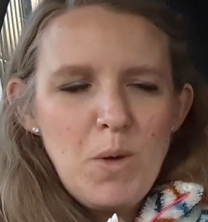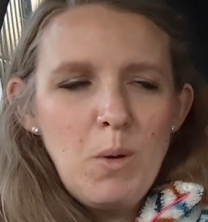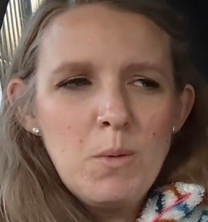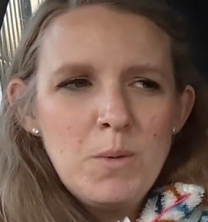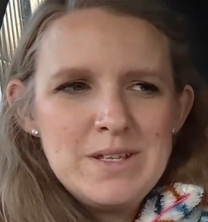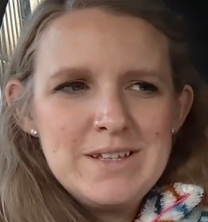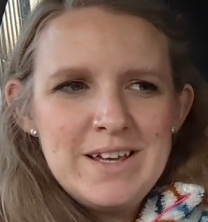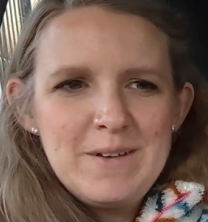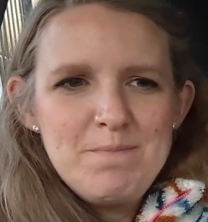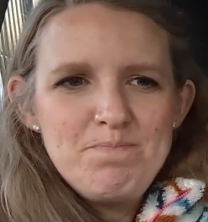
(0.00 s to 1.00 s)
Or was
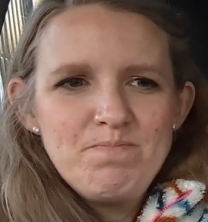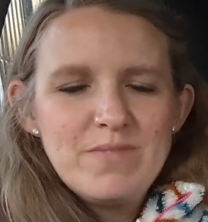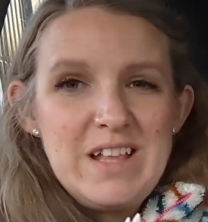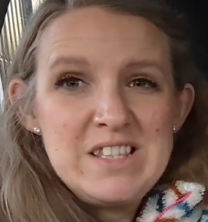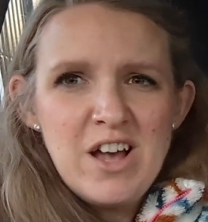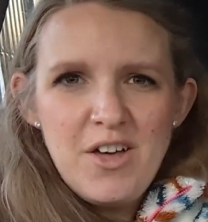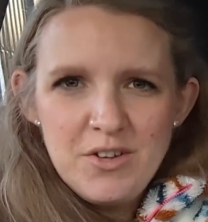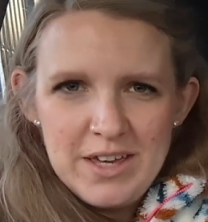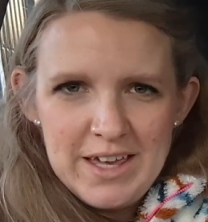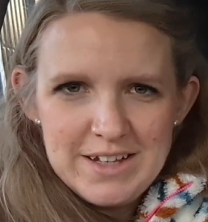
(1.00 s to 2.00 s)
it this
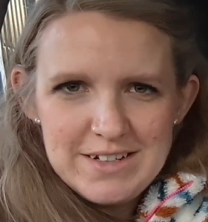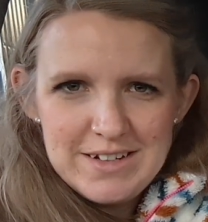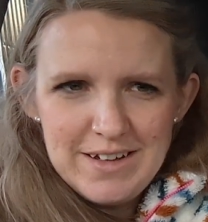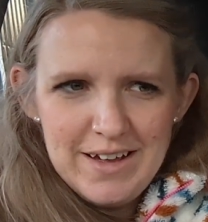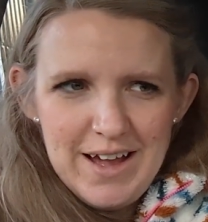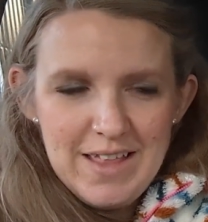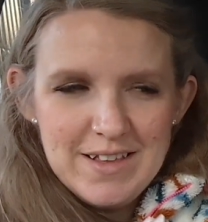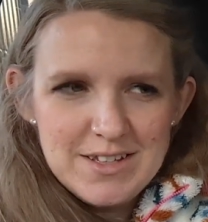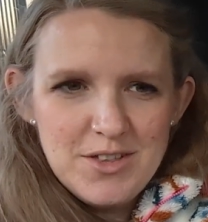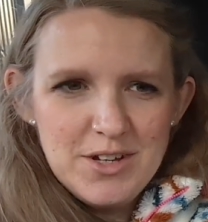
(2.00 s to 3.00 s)
other kid? And
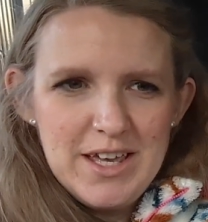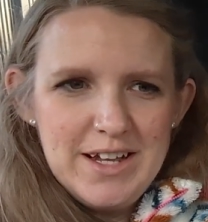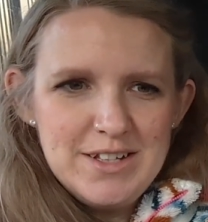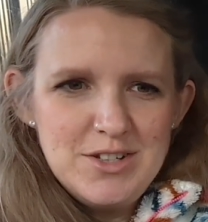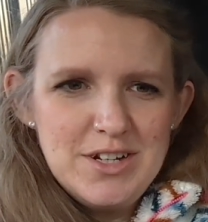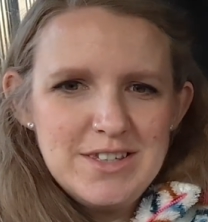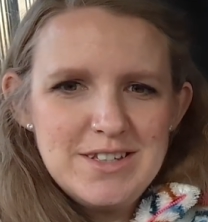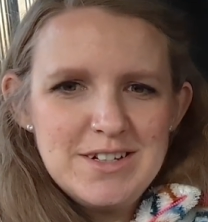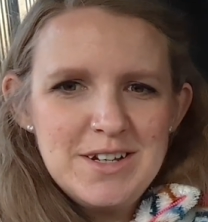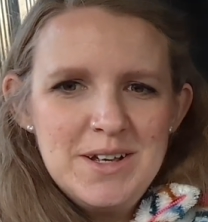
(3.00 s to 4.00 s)
this other kid has
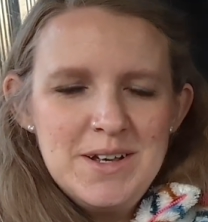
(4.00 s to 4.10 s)
just